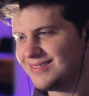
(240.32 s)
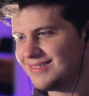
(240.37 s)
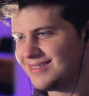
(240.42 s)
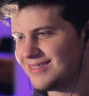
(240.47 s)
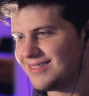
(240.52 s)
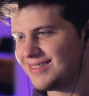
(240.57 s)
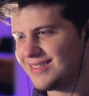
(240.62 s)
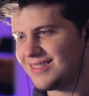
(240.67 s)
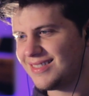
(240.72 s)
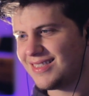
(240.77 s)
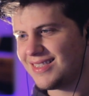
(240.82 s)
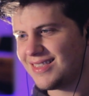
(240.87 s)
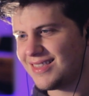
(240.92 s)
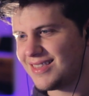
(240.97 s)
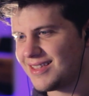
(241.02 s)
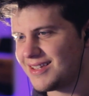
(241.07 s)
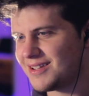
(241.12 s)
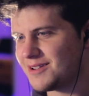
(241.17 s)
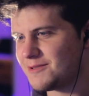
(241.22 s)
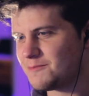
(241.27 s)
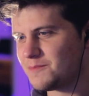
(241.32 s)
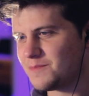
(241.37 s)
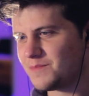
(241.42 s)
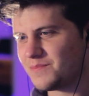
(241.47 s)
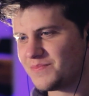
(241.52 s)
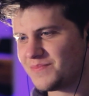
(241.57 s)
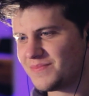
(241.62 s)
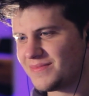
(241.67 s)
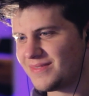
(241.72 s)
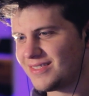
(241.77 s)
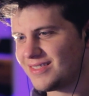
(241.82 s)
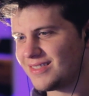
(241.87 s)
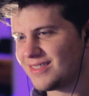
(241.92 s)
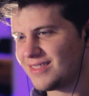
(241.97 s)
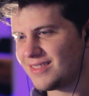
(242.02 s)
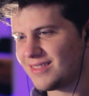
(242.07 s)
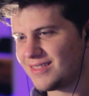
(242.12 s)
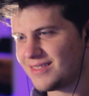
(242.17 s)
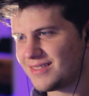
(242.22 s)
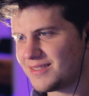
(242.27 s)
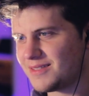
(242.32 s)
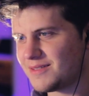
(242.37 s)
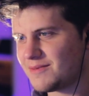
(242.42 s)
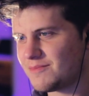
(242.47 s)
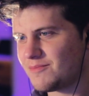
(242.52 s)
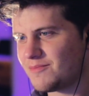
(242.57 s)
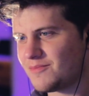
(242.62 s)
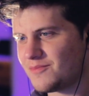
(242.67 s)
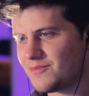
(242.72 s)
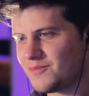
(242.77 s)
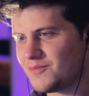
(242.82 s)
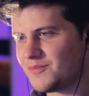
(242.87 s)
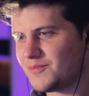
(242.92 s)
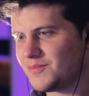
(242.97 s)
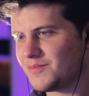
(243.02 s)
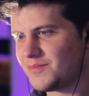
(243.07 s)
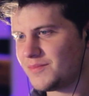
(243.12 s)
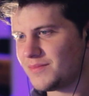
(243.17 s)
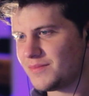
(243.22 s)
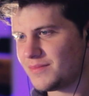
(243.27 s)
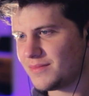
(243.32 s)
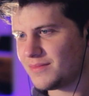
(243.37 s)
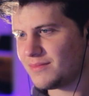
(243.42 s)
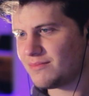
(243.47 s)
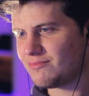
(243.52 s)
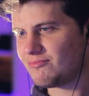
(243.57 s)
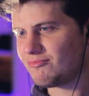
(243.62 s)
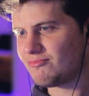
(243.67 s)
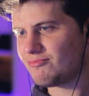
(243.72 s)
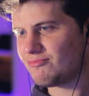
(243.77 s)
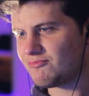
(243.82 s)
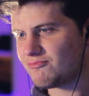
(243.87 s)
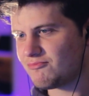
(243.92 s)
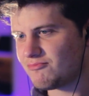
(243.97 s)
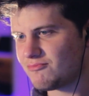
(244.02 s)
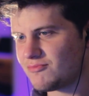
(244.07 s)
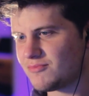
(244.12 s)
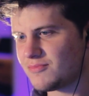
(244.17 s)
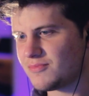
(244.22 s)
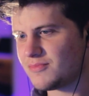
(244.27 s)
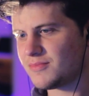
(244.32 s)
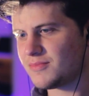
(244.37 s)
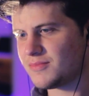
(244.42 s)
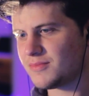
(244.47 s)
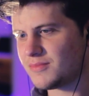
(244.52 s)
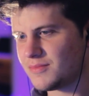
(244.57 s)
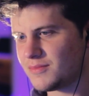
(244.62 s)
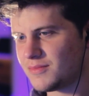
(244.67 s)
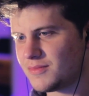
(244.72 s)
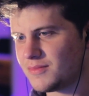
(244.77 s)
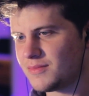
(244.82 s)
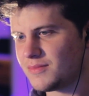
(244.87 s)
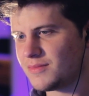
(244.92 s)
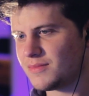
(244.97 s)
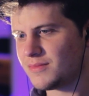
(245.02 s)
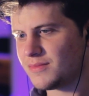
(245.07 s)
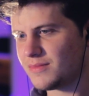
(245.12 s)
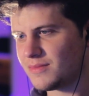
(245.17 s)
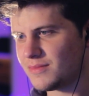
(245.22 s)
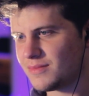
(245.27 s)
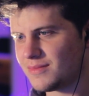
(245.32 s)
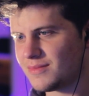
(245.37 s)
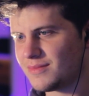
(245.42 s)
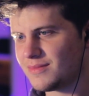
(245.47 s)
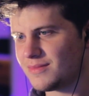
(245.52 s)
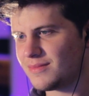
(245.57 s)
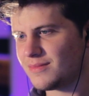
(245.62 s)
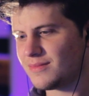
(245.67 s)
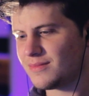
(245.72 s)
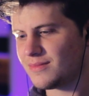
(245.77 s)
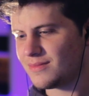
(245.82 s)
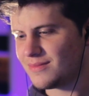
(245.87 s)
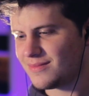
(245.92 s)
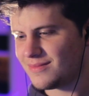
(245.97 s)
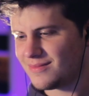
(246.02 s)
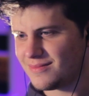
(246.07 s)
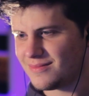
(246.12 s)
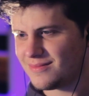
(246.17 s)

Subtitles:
cry on. You can be whoever you like. Oh, when you and me, no judgment.